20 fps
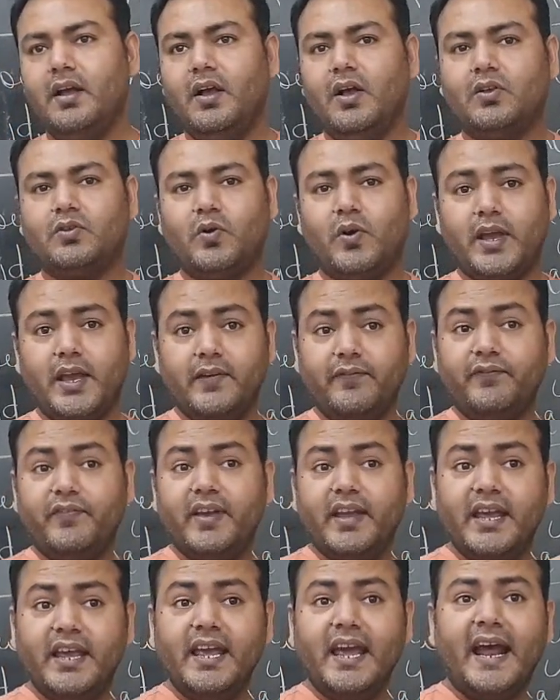So if
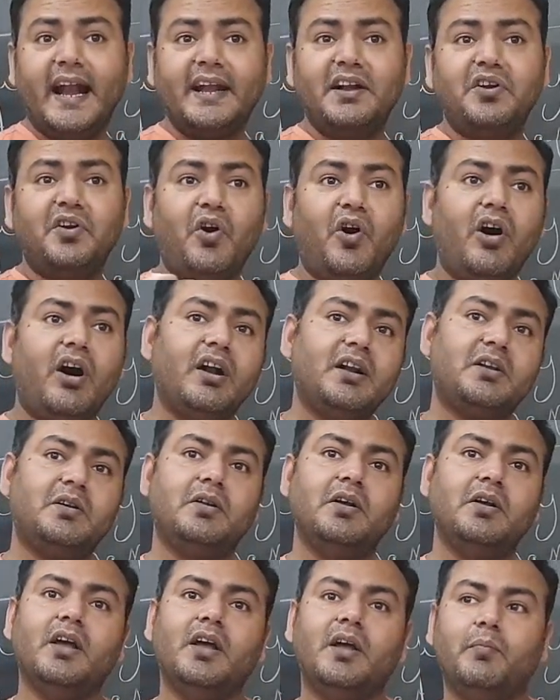he had not
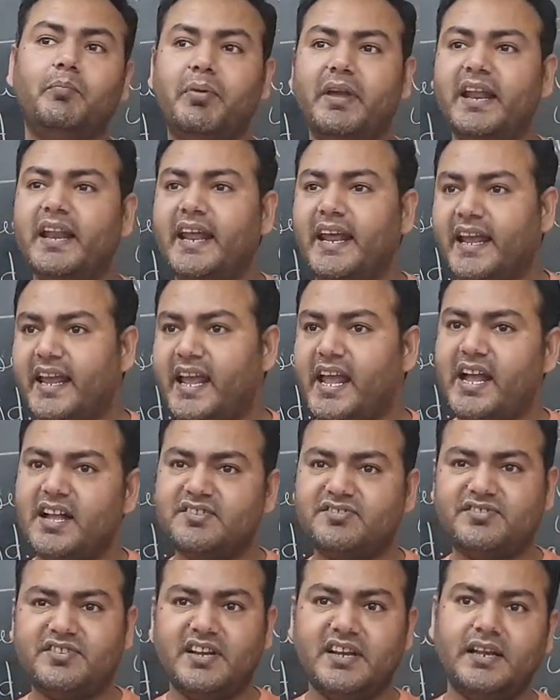been
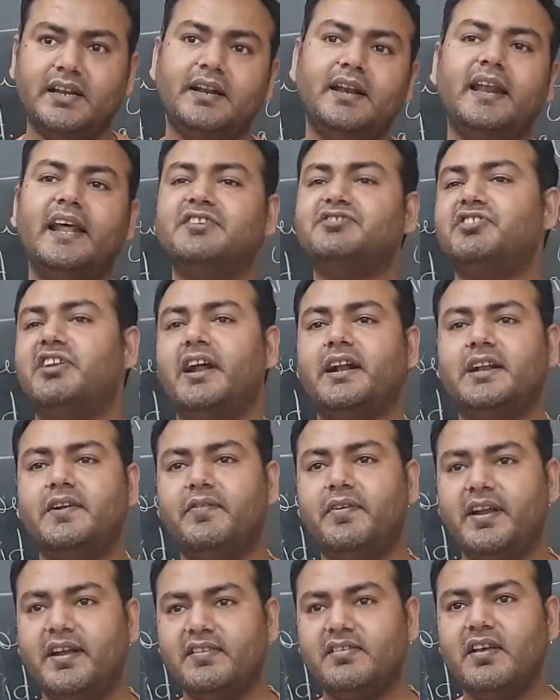engaged in leisure
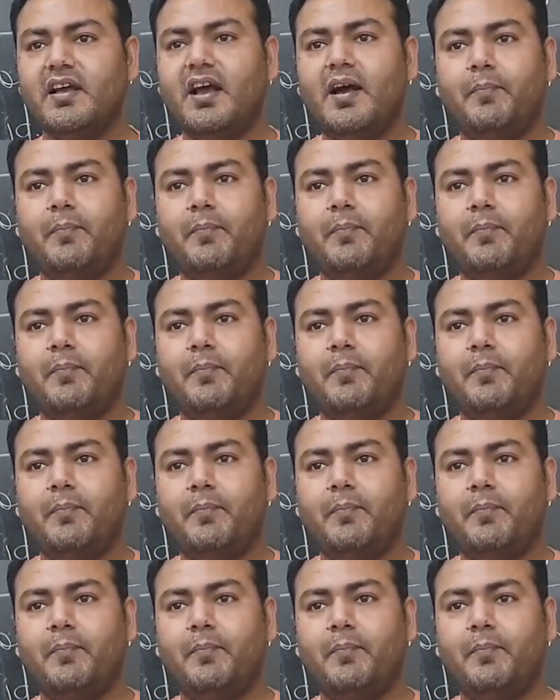activities,